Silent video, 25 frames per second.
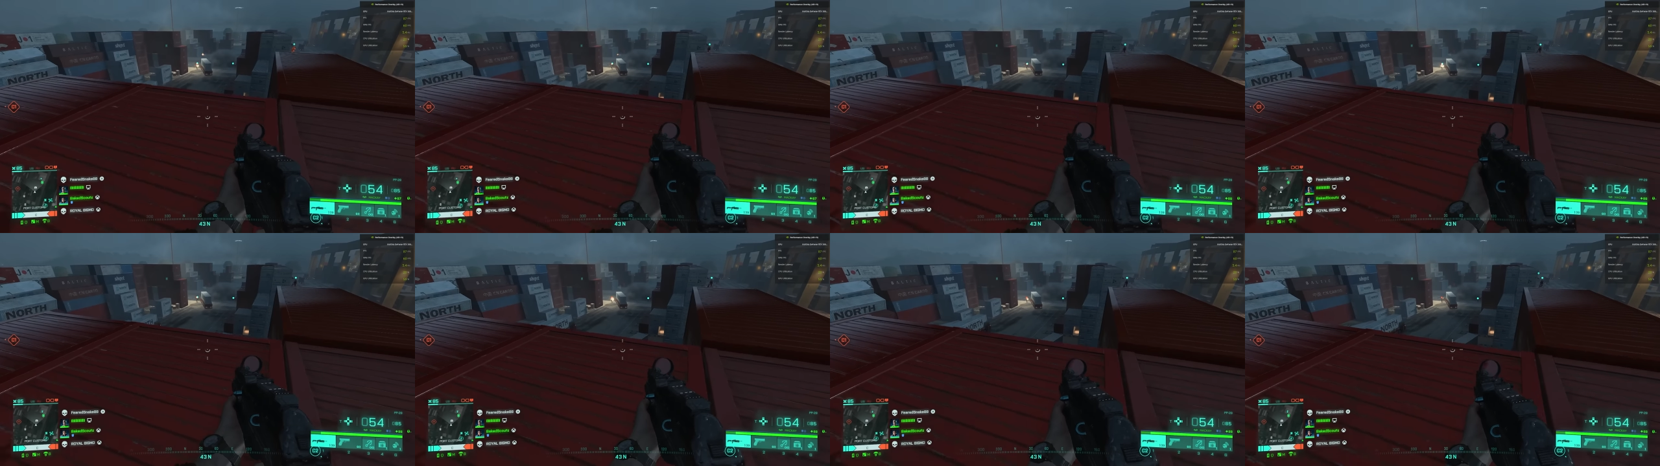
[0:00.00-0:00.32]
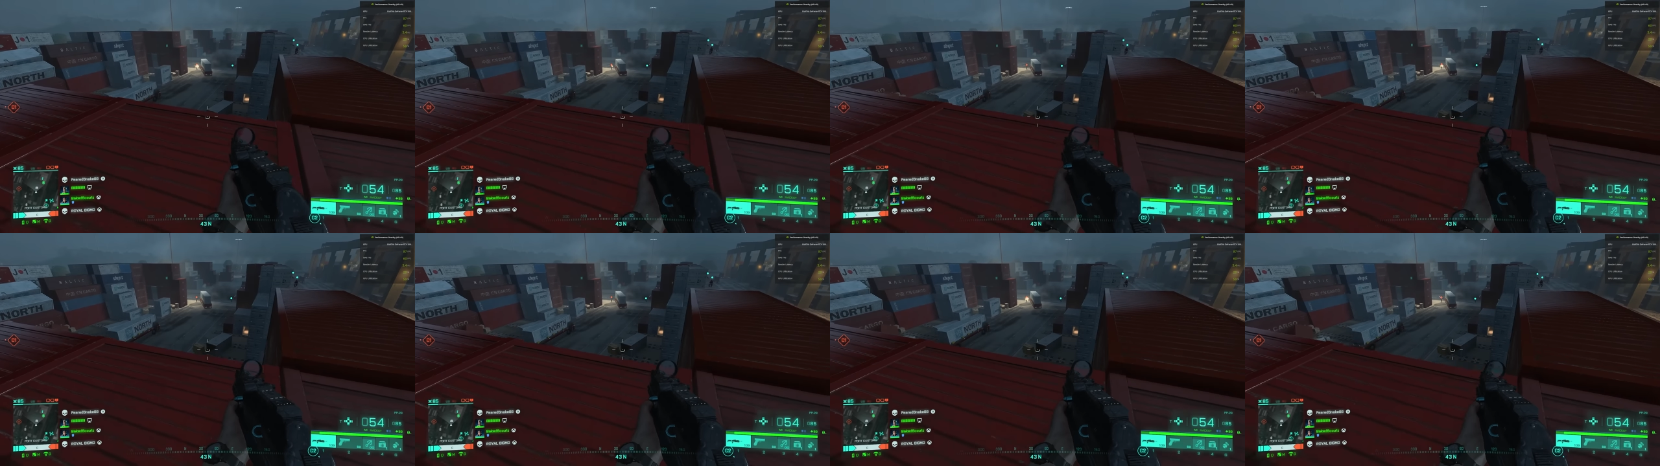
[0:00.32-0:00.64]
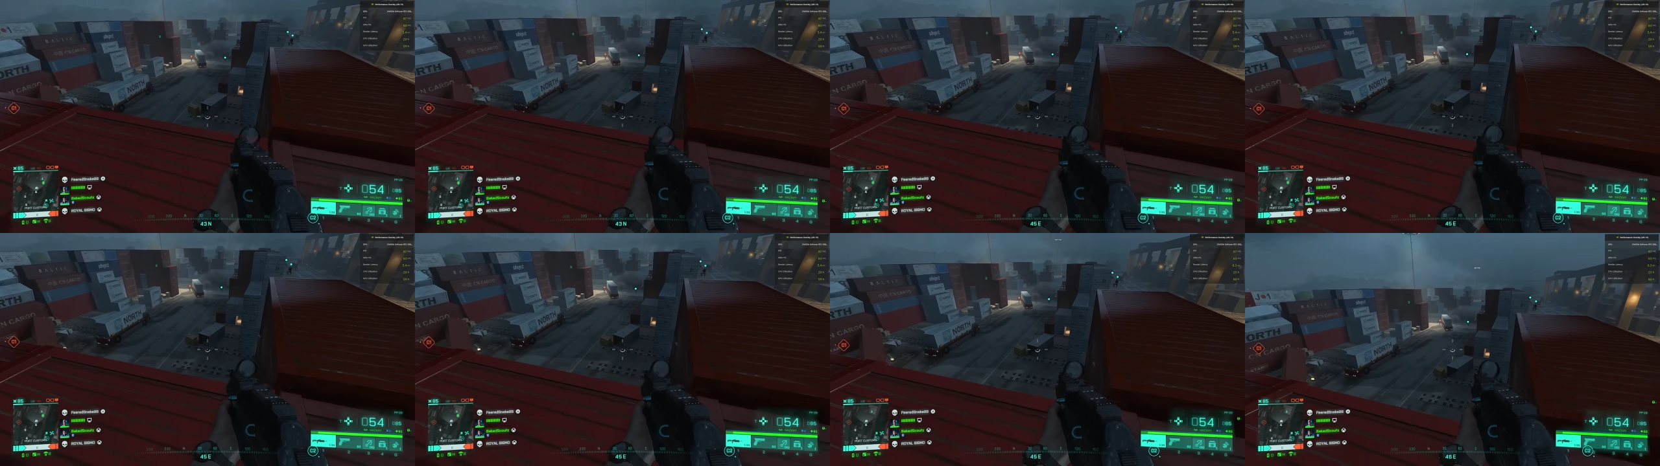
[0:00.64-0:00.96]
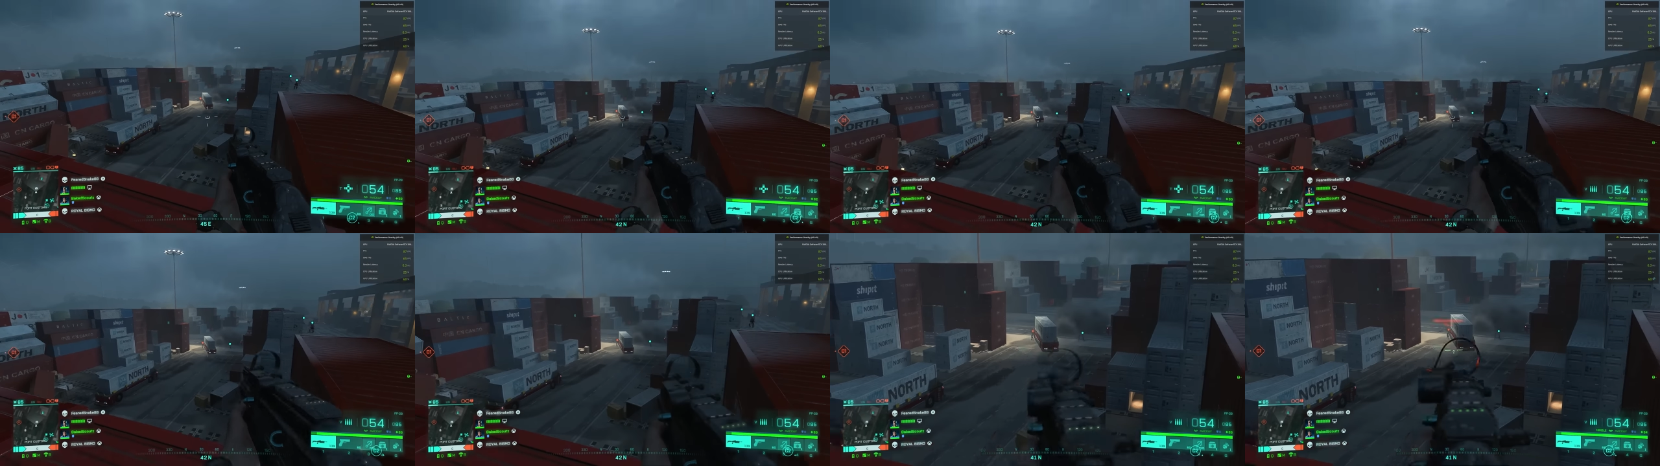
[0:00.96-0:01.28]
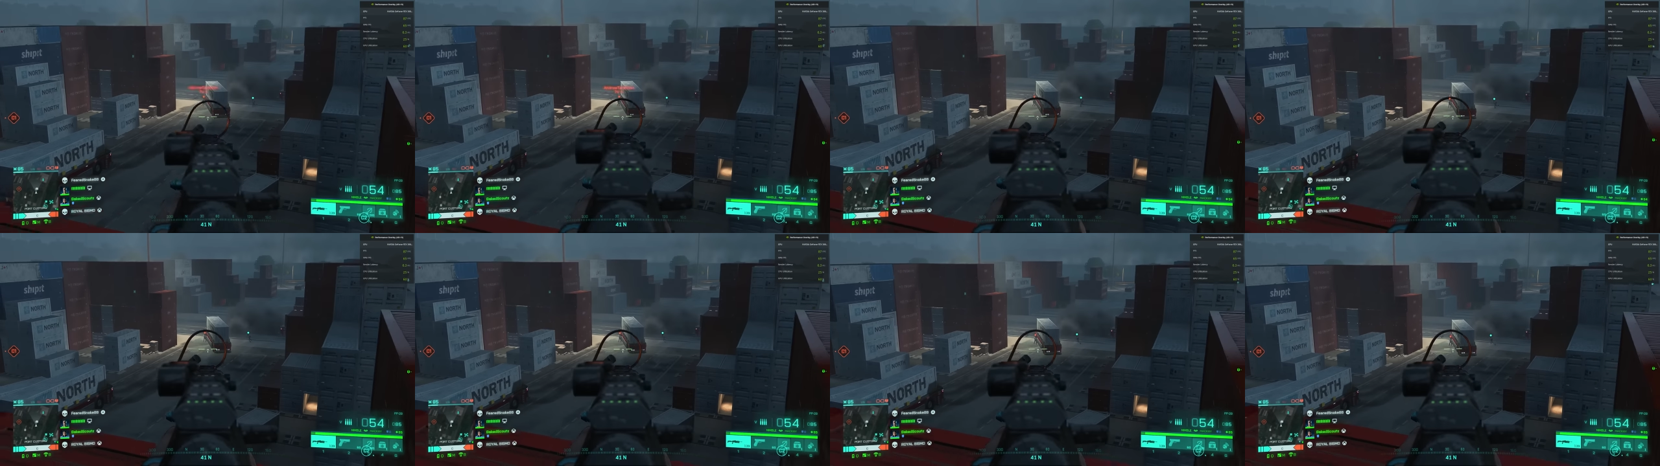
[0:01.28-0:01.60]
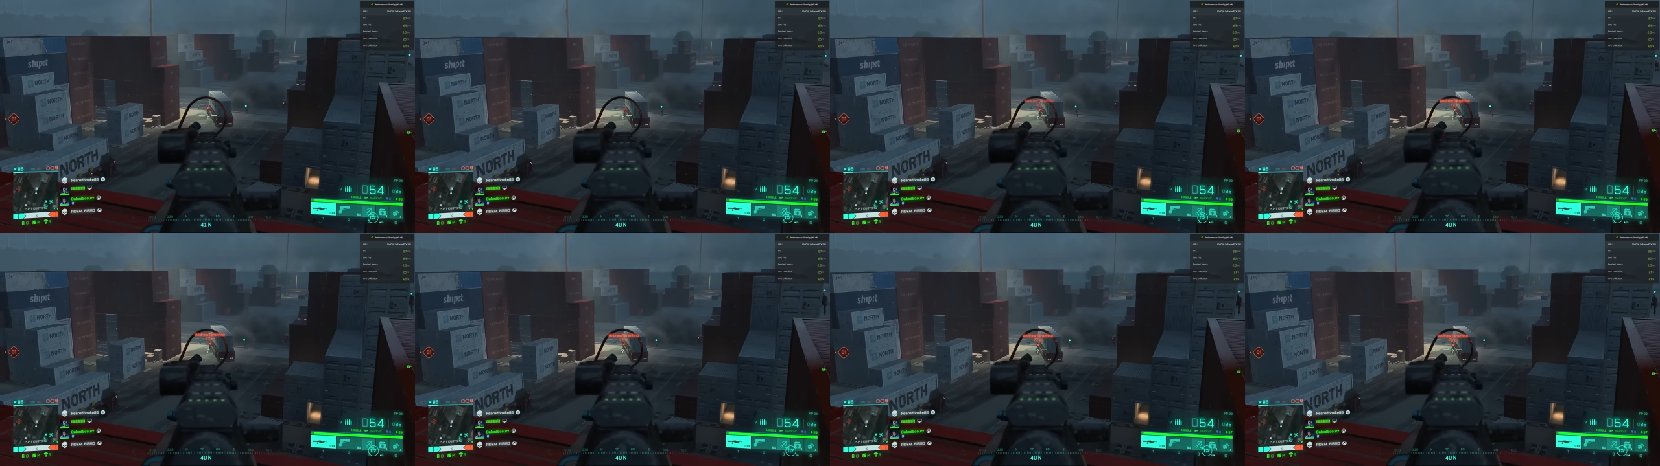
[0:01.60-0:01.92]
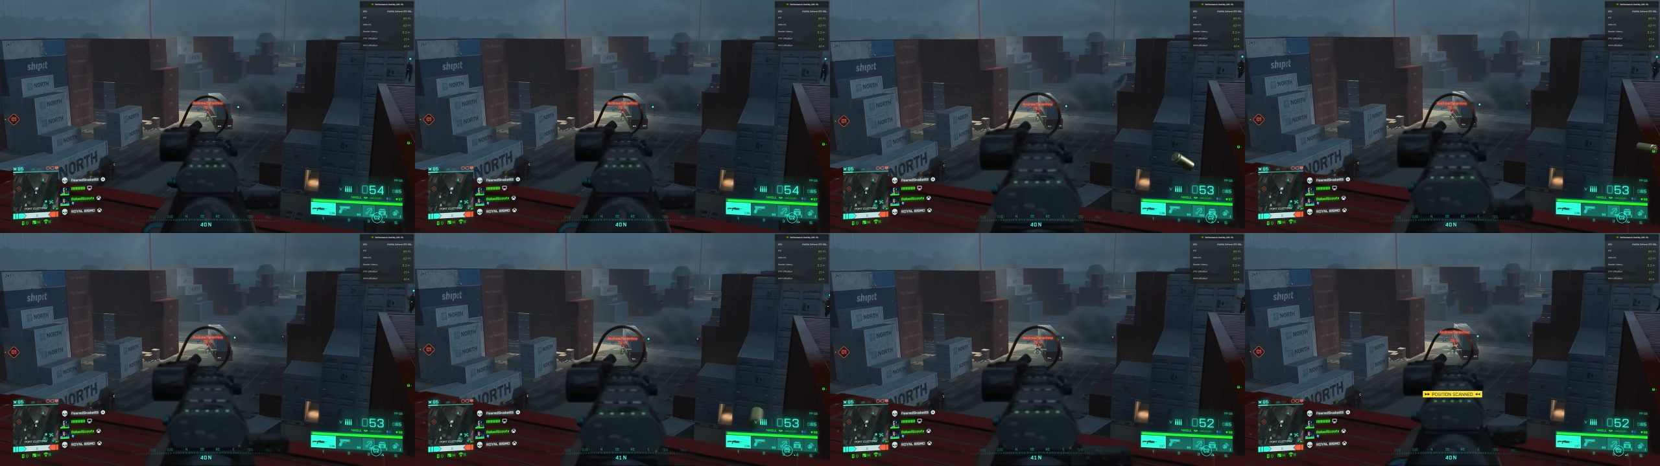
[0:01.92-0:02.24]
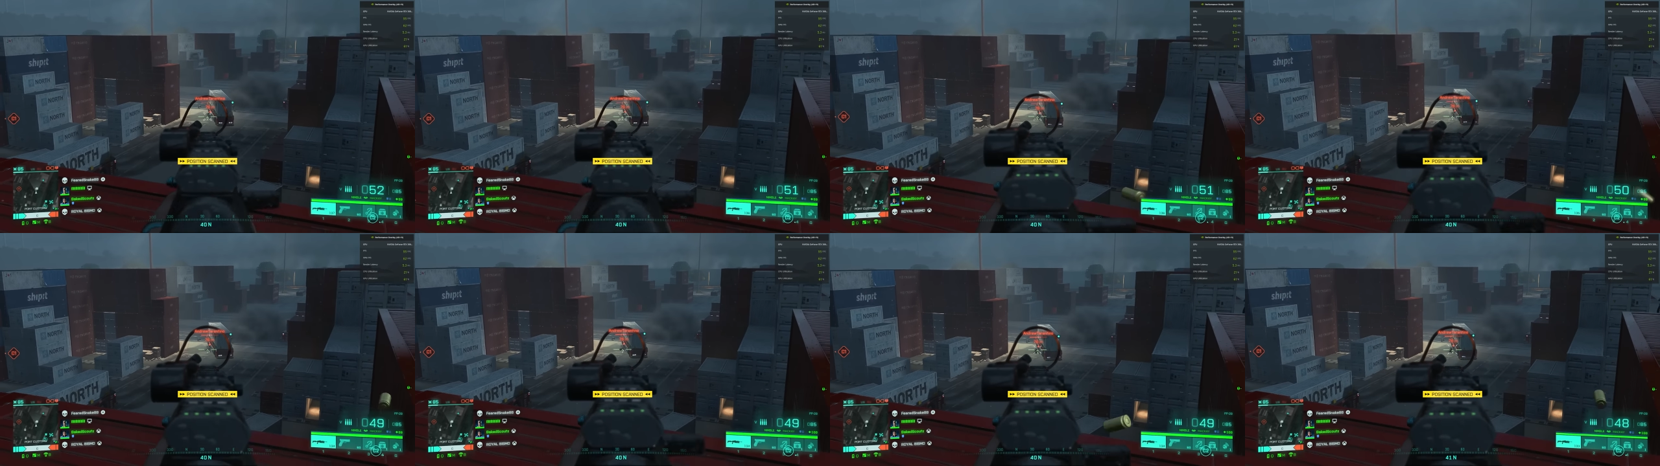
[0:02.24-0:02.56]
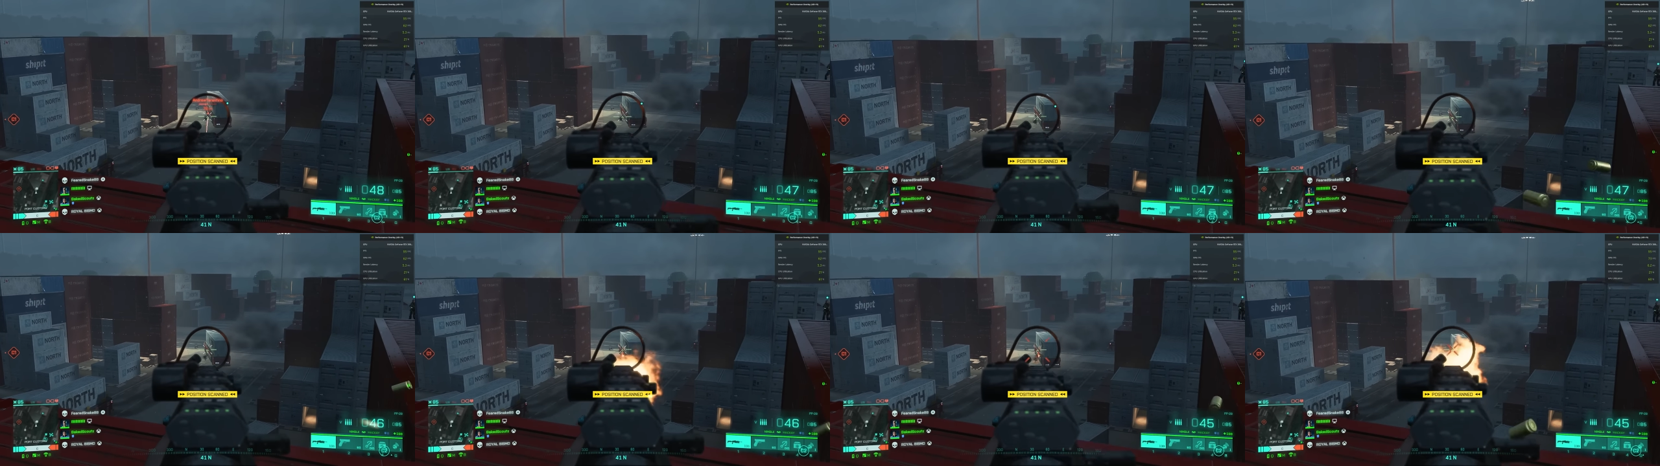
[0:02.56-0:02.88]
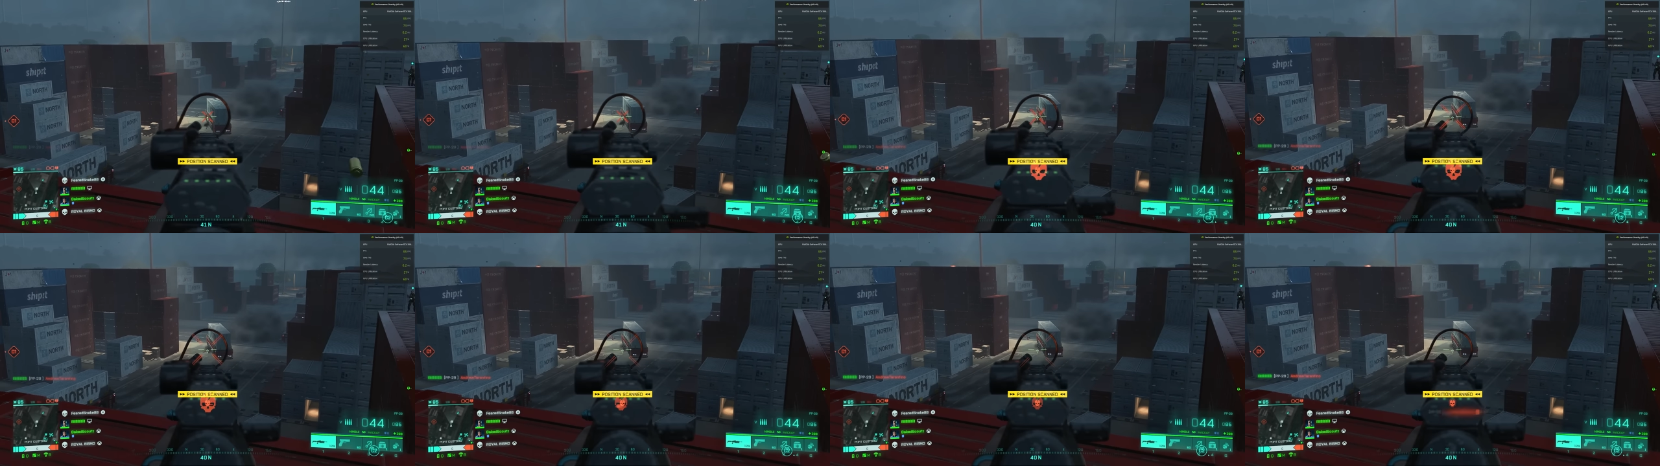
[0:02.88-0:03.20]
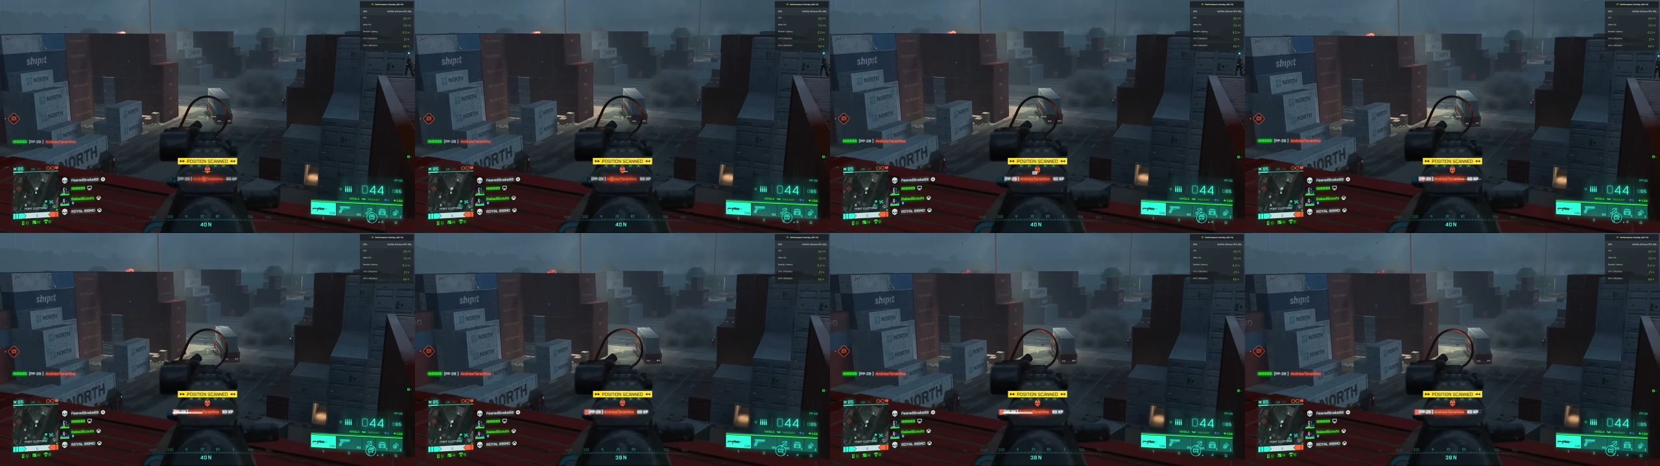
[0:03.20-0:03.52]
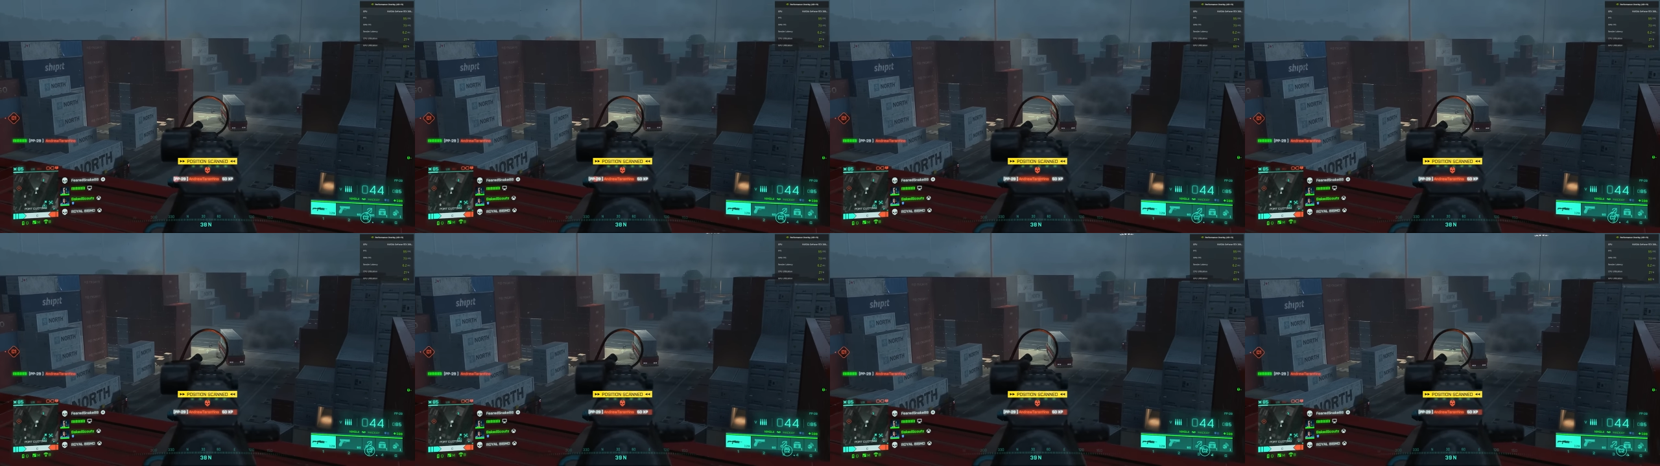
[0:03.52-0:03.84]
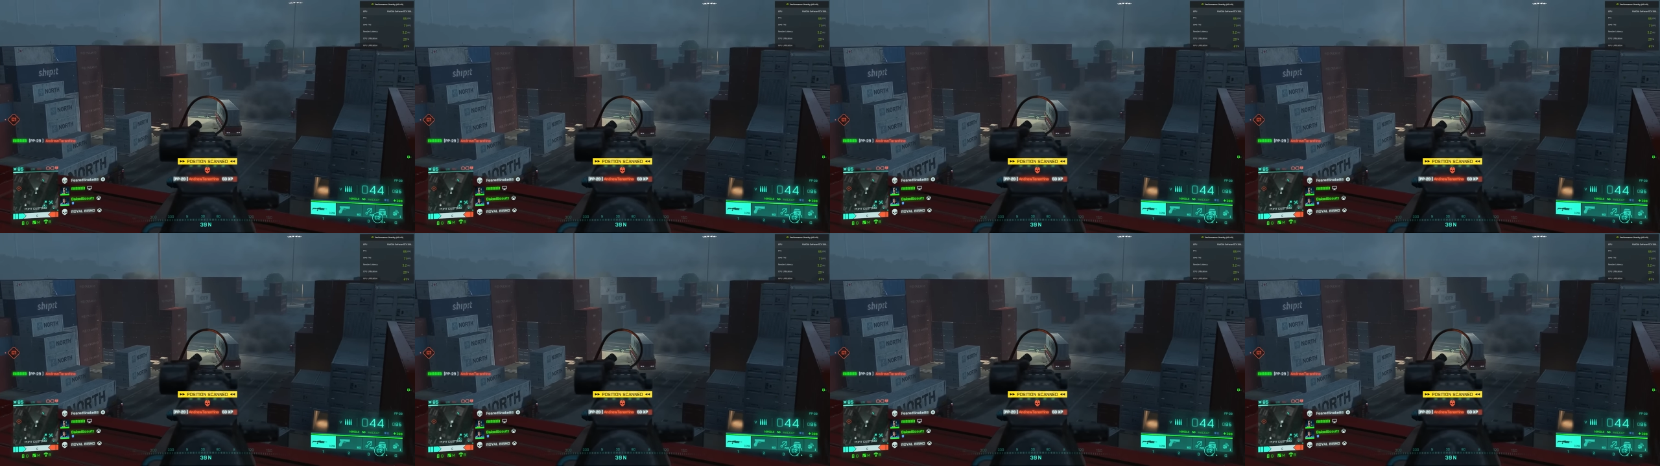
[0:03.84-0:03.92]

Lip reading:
No face is visible, so there are no lips to read.